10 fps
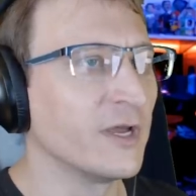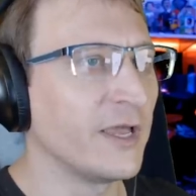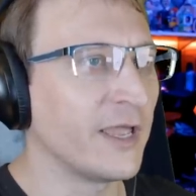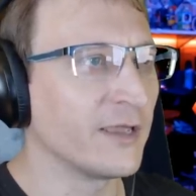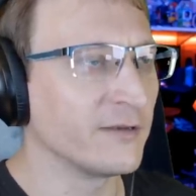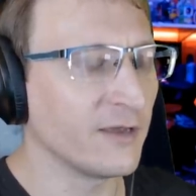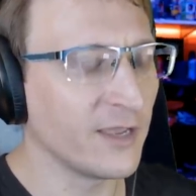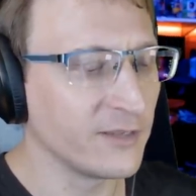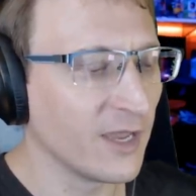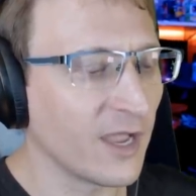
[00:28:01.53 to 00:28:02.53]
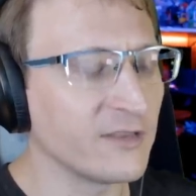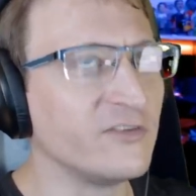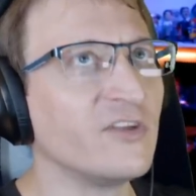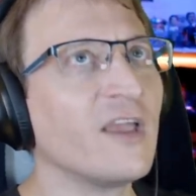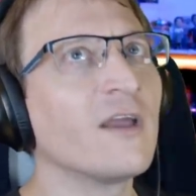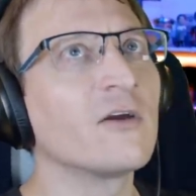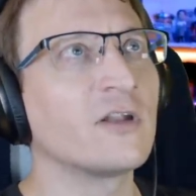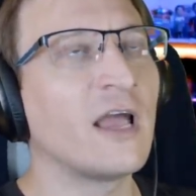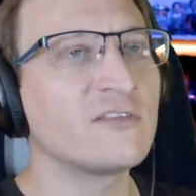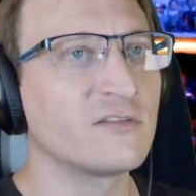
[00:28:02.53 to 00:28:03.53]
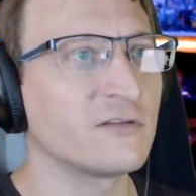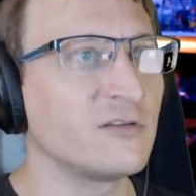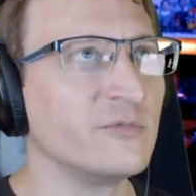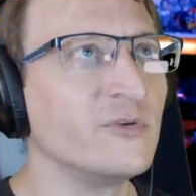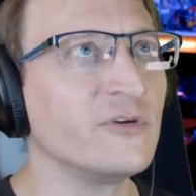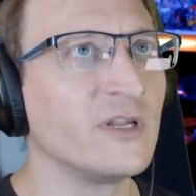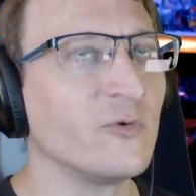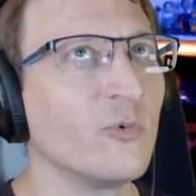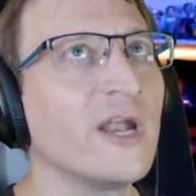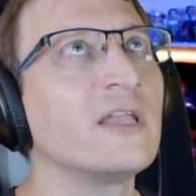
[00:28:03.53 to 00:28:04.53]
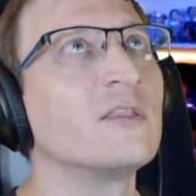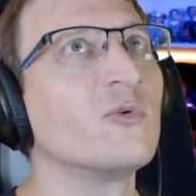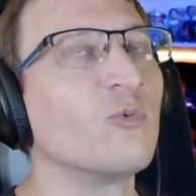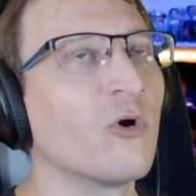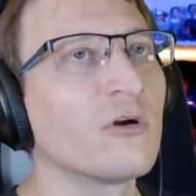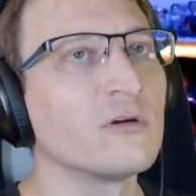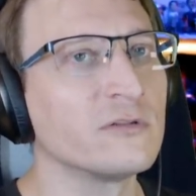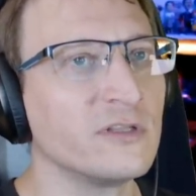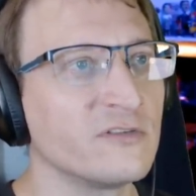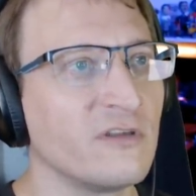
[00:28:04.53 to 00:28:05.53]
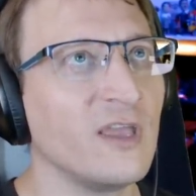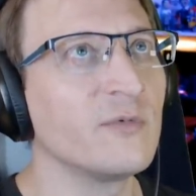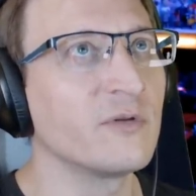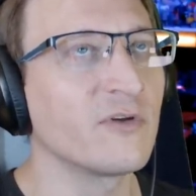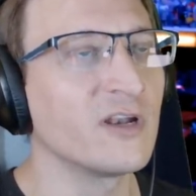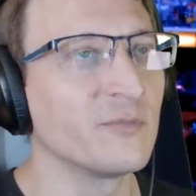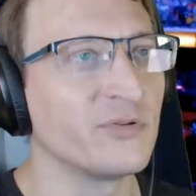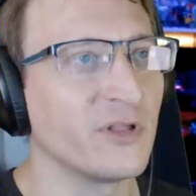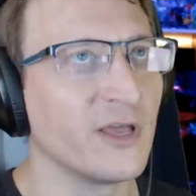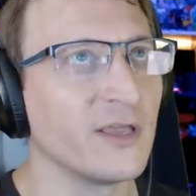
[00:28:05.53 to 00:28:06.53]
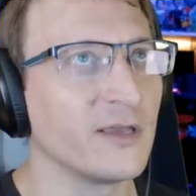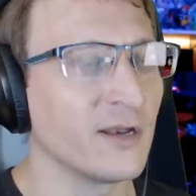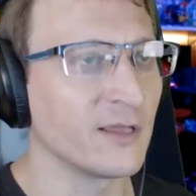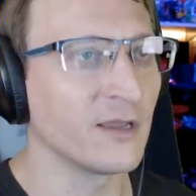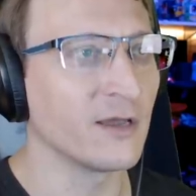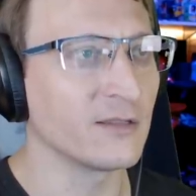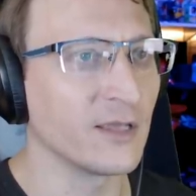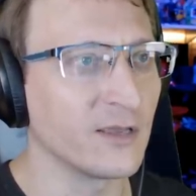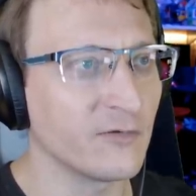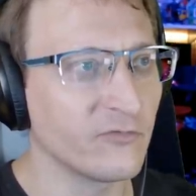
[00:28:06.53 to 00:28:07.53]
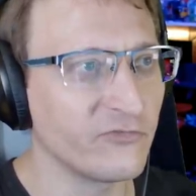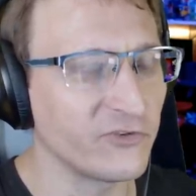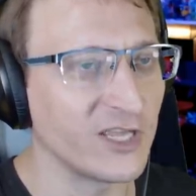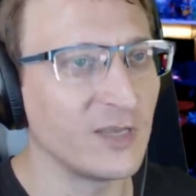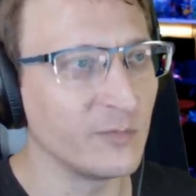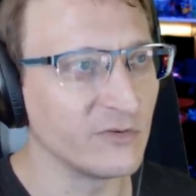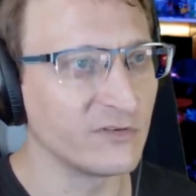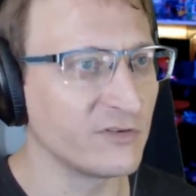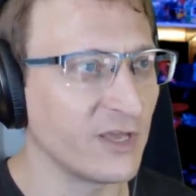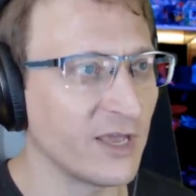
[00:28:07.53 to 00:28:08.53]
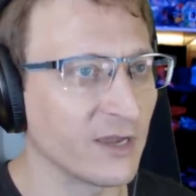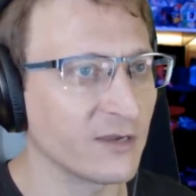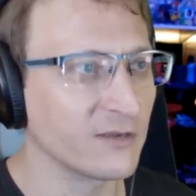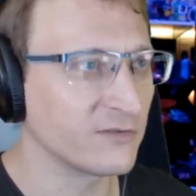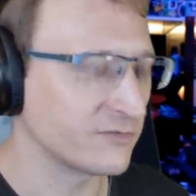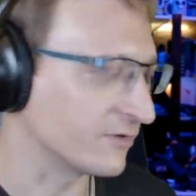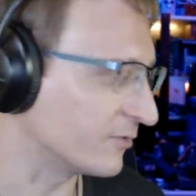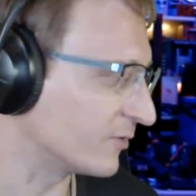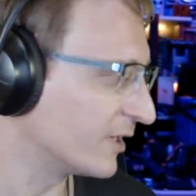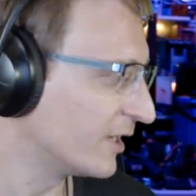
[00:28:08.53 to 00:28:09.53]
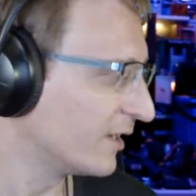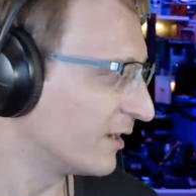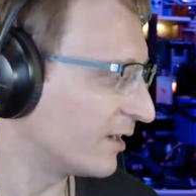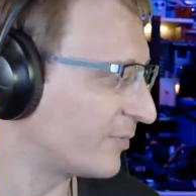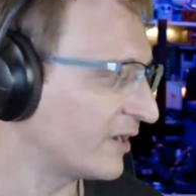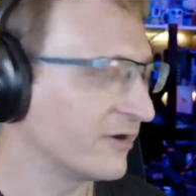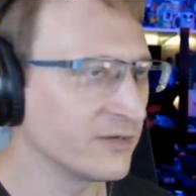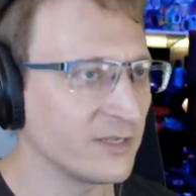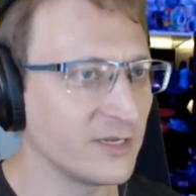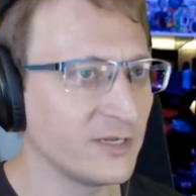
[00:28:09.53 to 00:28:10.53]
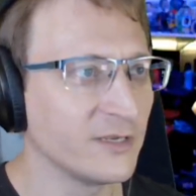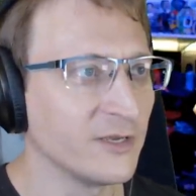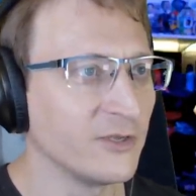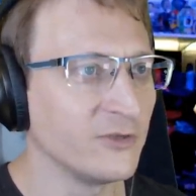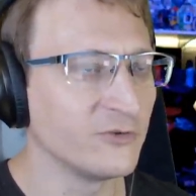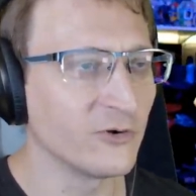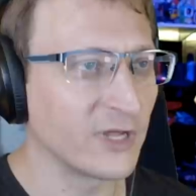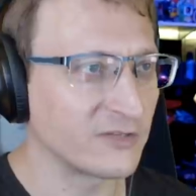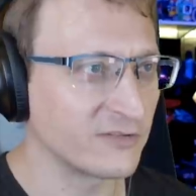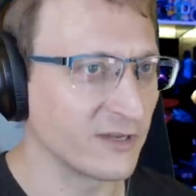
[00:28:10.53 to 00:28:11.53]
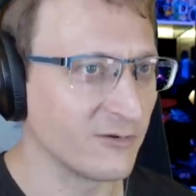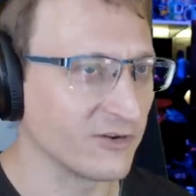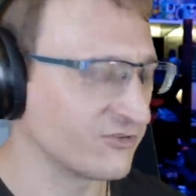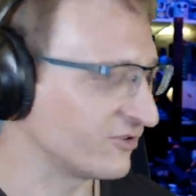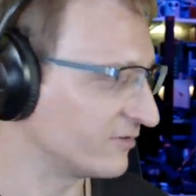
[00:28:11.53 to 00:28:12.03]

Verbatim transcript: and I I dared ask the community when in the world this game would be ready to play, and I got like flamed to heck. So apparently, you don't ask that question.